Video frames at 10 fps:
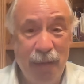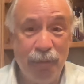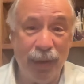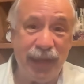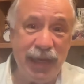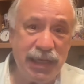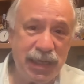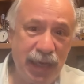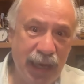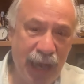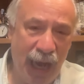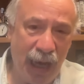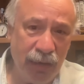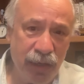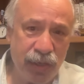But these
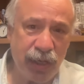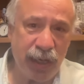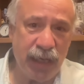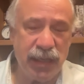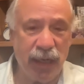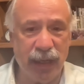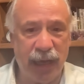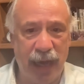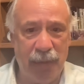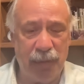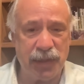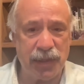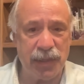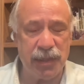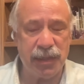college kids on the
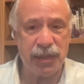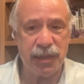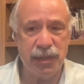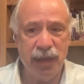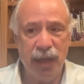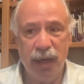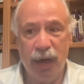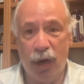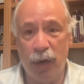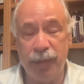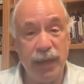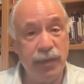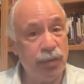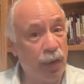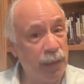campuses are being
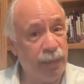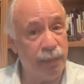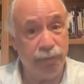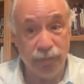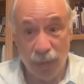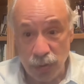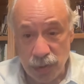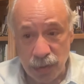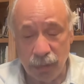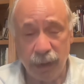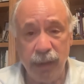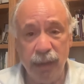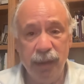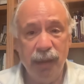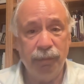taught mostly
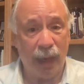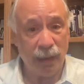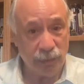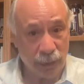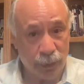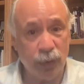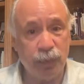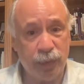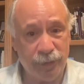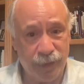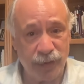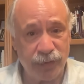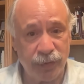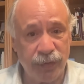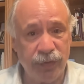by liberal
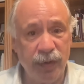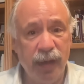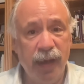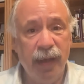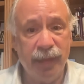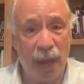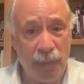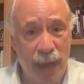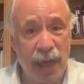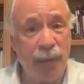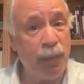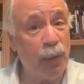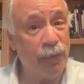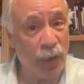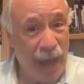professors that make up
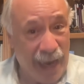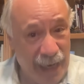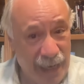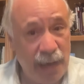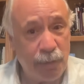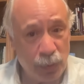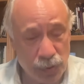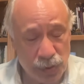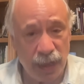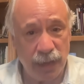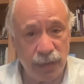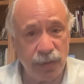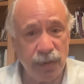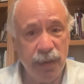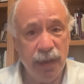over 80%
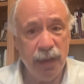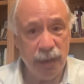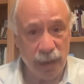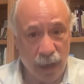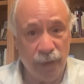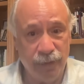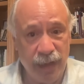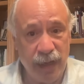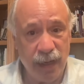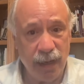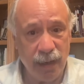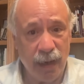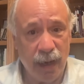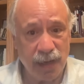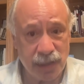of the
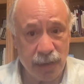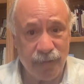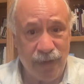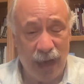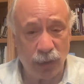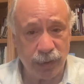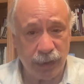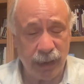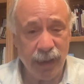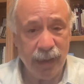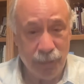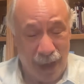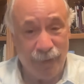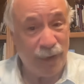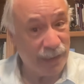faculty.
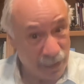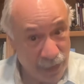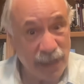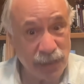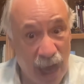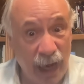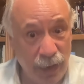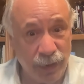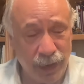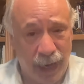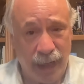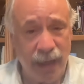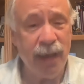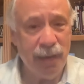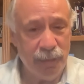Matter of fact, I think it's higher than
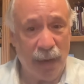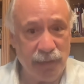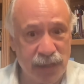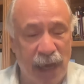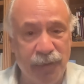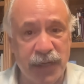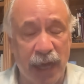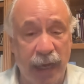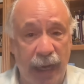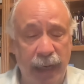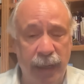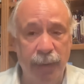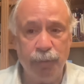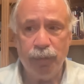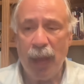80, but I'm safe saying 80.